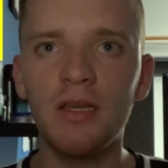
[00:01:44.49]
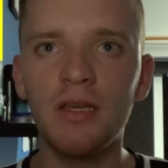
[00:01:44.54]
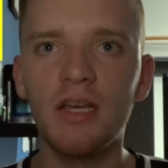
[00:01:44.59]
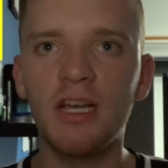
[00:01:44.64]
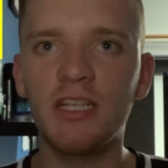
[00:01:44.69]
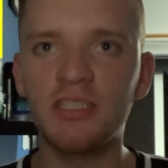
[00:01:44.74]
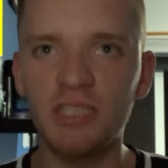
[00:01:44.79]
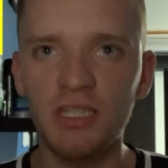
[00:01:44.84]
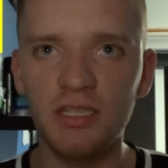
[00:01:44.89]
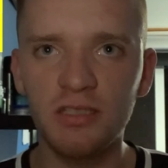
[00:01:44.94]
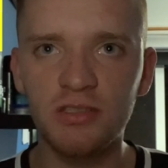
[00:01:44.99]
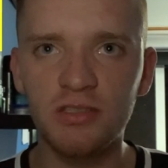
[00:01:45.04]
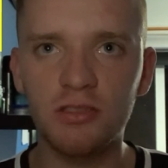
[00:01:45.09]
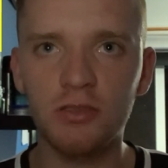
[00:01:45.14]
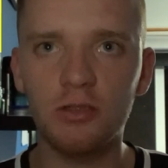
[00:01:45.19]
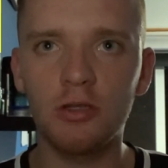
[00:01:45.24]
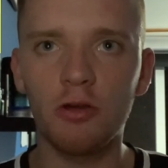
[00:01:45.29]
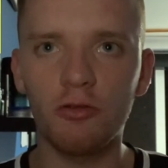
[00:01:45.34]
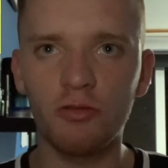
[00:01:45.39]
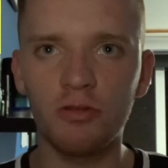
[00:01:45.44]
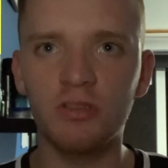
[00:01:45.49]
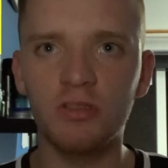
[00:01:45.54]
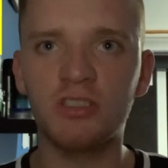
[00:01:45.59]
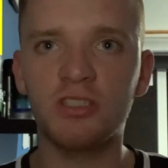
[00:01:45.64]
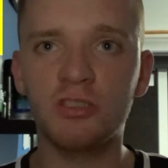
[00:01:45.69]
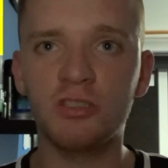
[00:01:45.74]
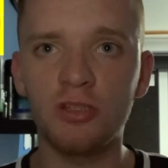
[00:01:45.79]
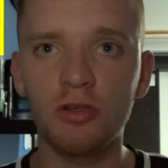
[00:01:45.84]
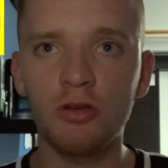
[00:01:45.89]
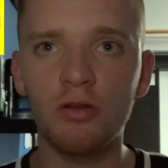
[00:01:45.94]
this current
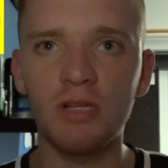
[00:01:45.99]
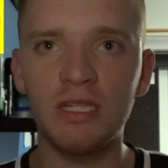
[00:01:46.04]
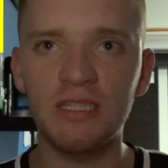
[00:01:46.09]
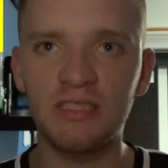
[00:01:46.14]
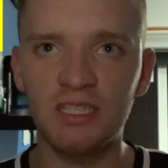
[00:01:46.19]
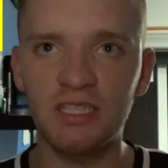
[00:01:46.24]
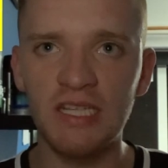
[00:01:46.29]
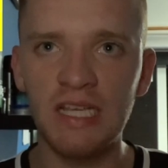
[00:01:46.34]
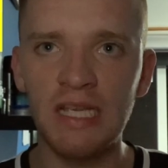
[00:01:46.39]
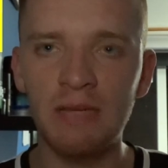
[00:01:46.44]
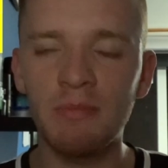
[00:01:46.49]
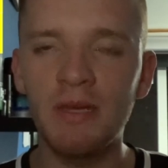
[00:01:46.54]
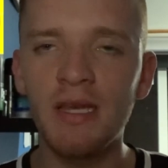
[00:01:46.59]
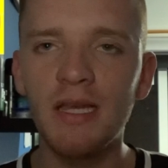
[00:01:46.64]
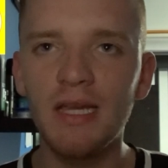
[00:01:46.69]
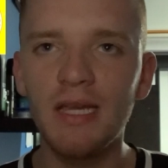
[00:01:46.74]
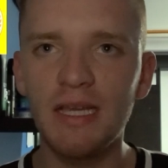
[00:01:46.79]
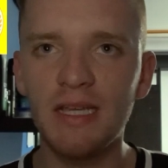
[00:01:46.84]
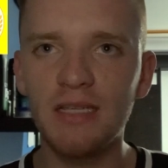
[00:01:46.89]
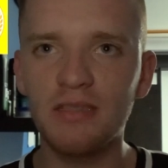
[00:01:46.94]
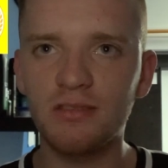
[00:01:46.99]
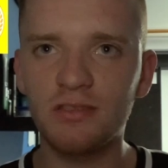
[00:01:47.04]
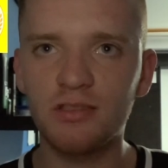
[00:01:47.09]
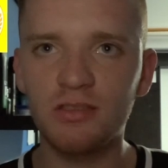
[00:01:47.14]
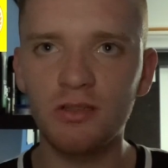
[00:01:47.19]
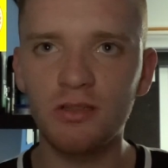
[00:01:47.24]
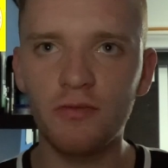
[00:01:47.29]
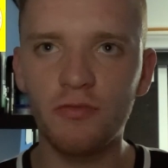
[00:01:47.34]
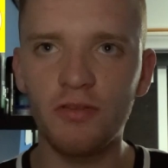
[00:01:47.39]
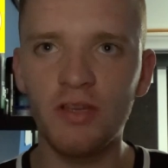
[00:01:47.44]
Chorley team is
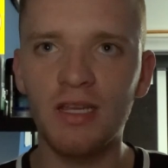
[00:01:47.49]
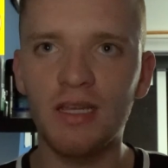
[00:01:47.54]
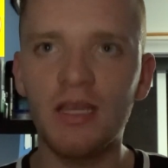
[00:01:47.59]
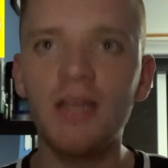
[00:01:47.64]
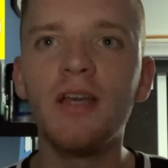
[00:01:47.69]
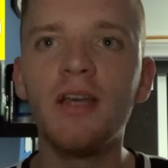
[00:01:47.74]
nothing